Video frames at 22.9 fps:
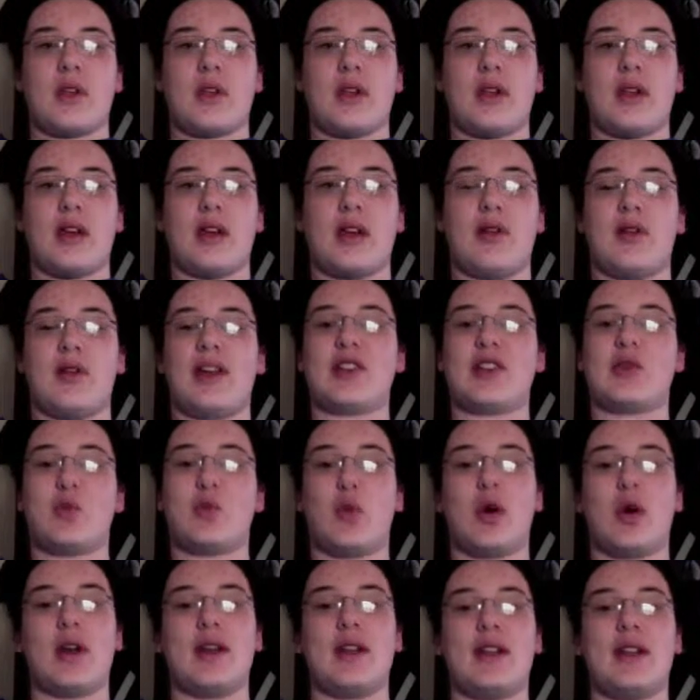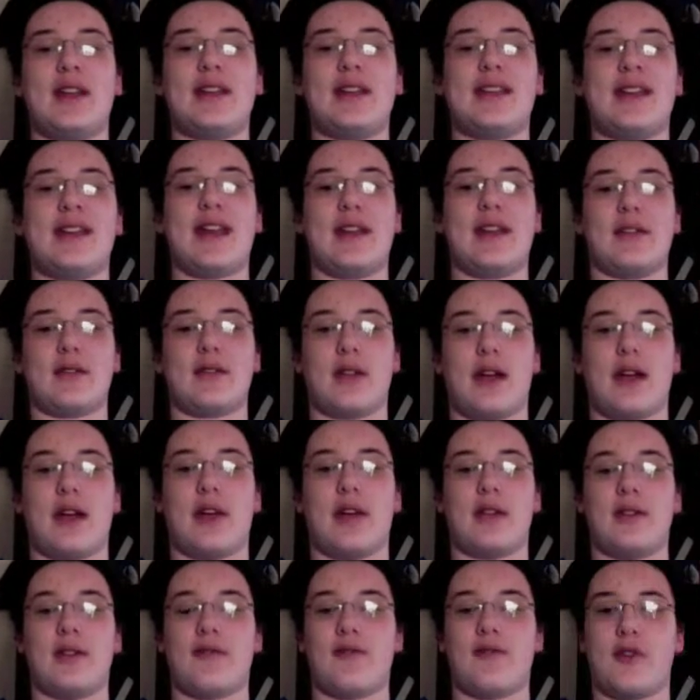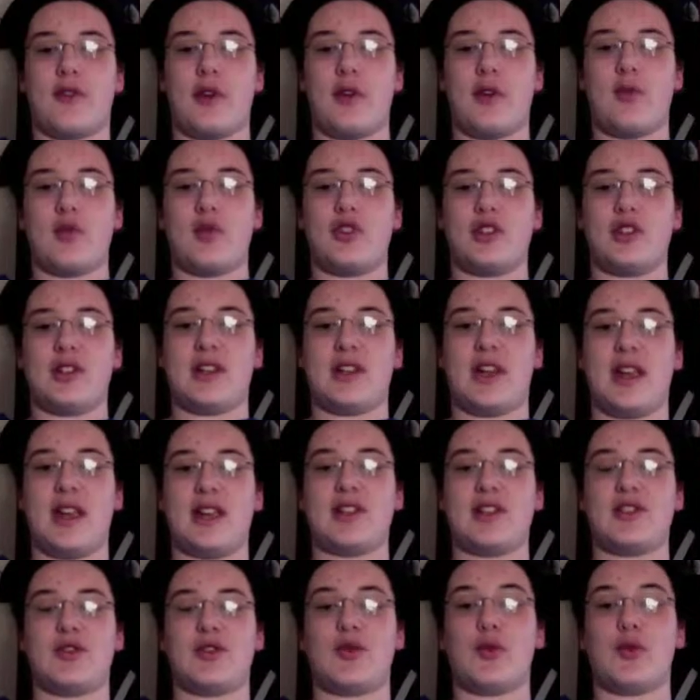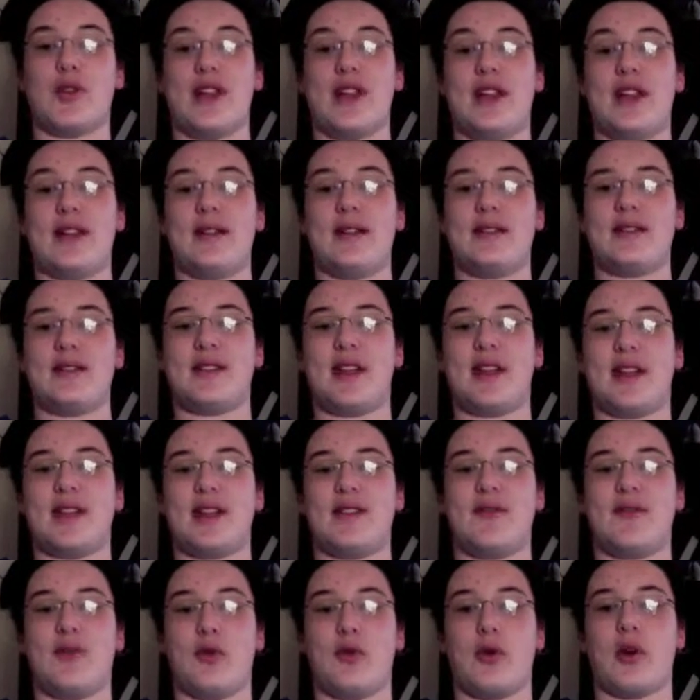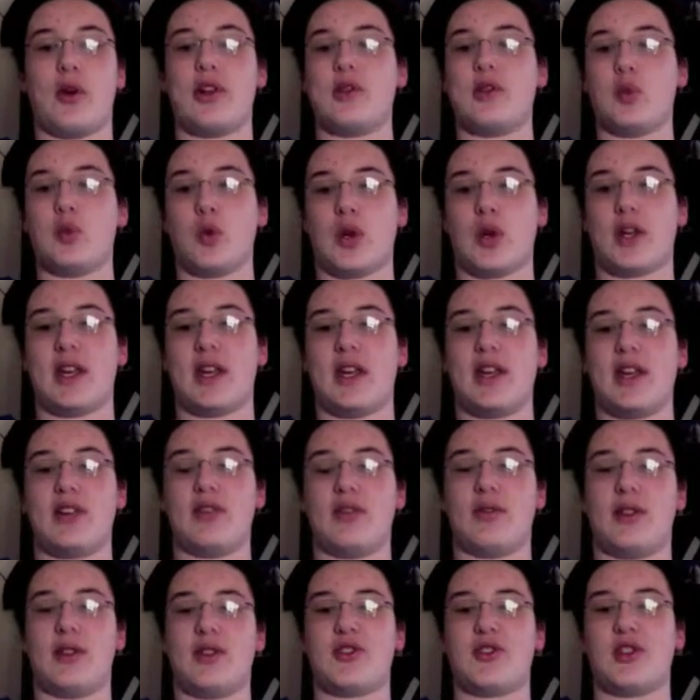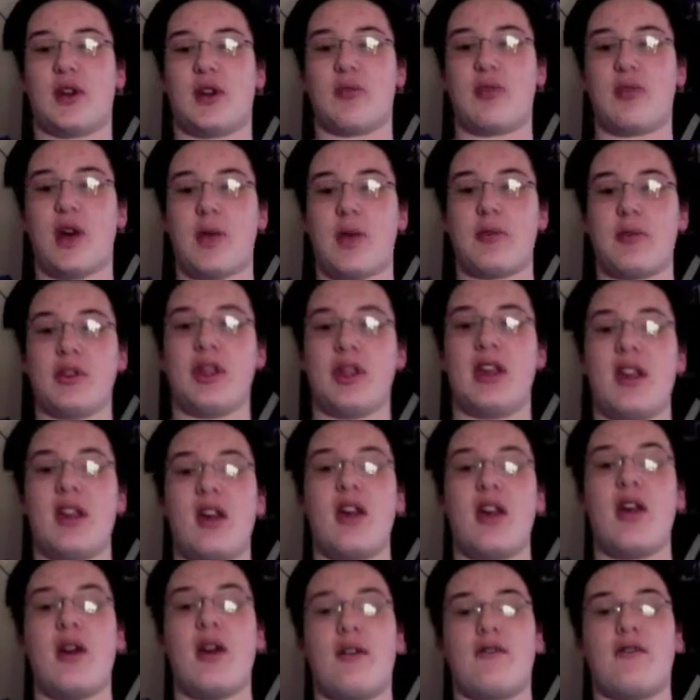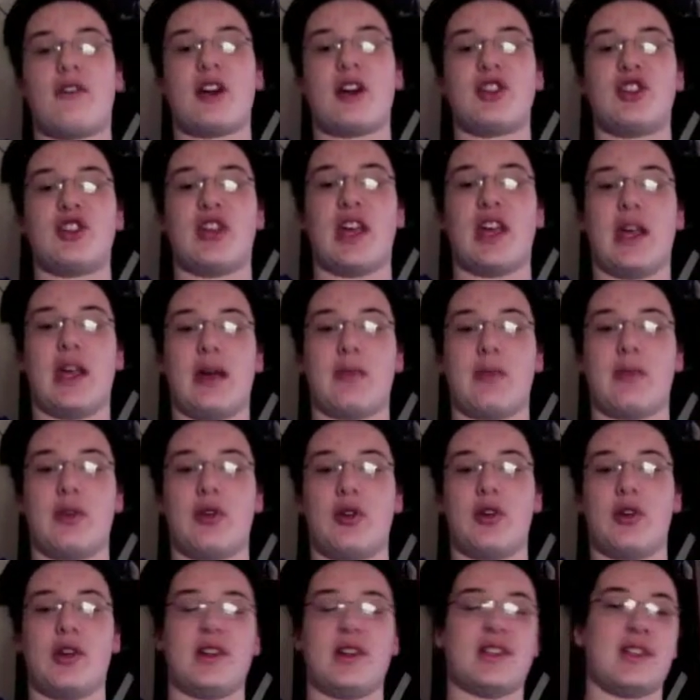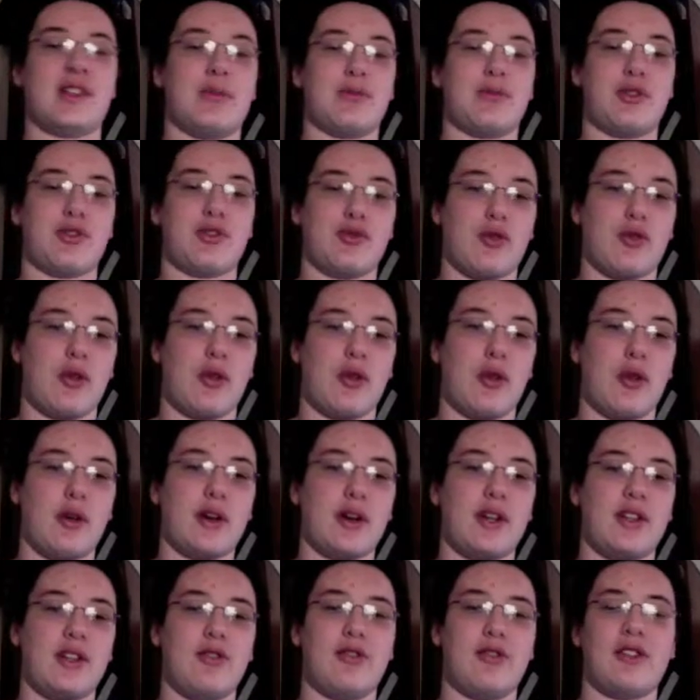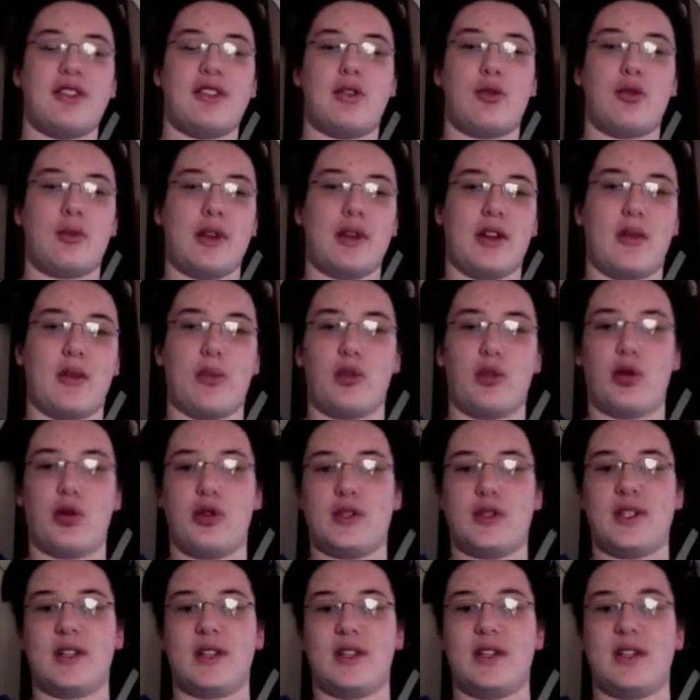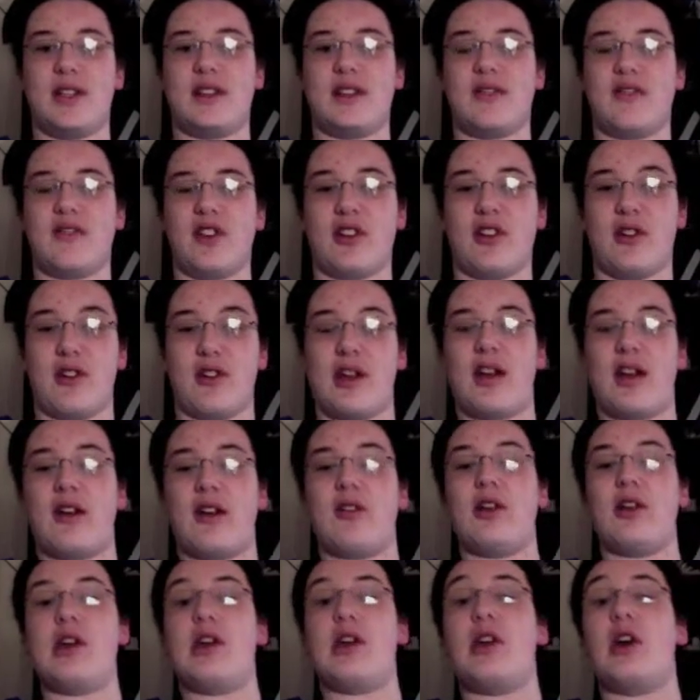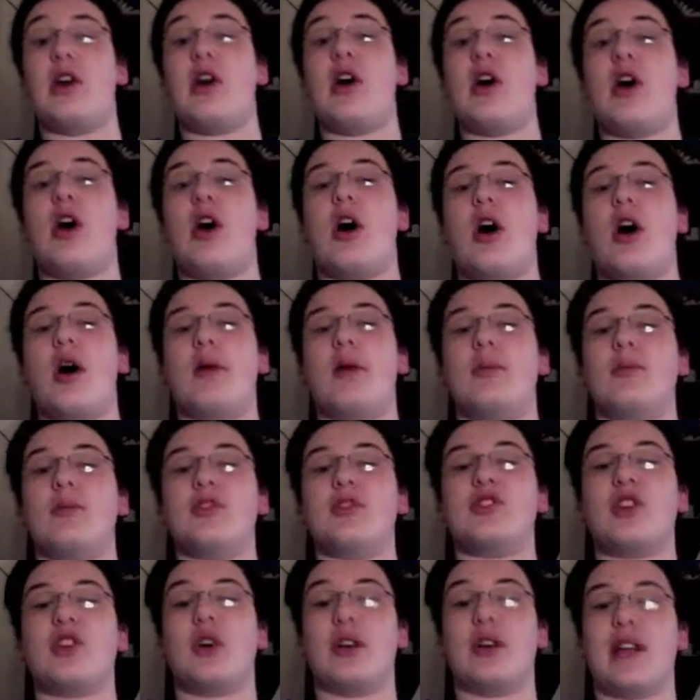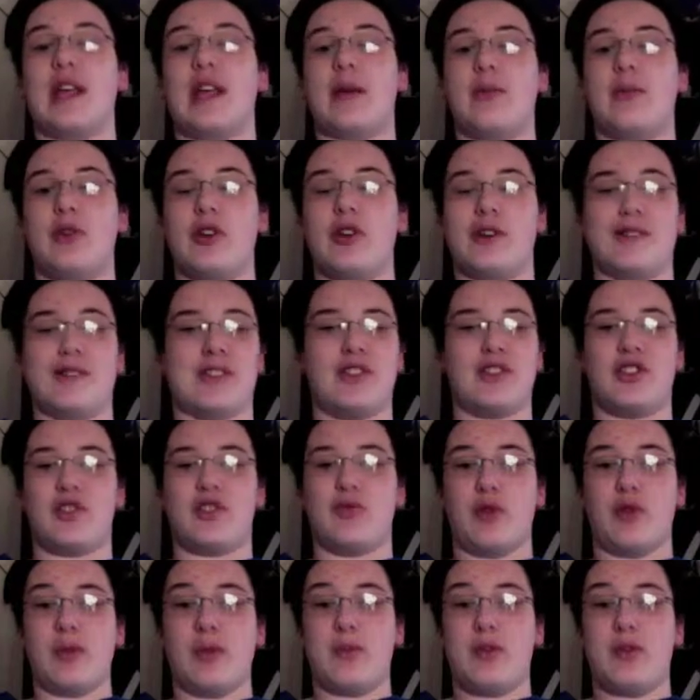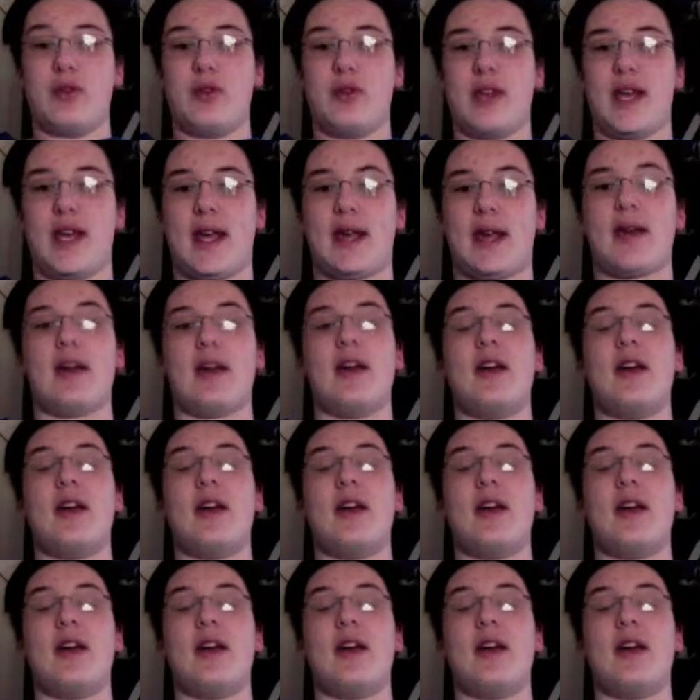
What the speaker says: only has one indicator light on the front, which indicates green stands for it's working and doing its job properly. Flashing amber is something's wrong and you need to open Airport Utility to figure it out. Solid amber is it's just rebooting.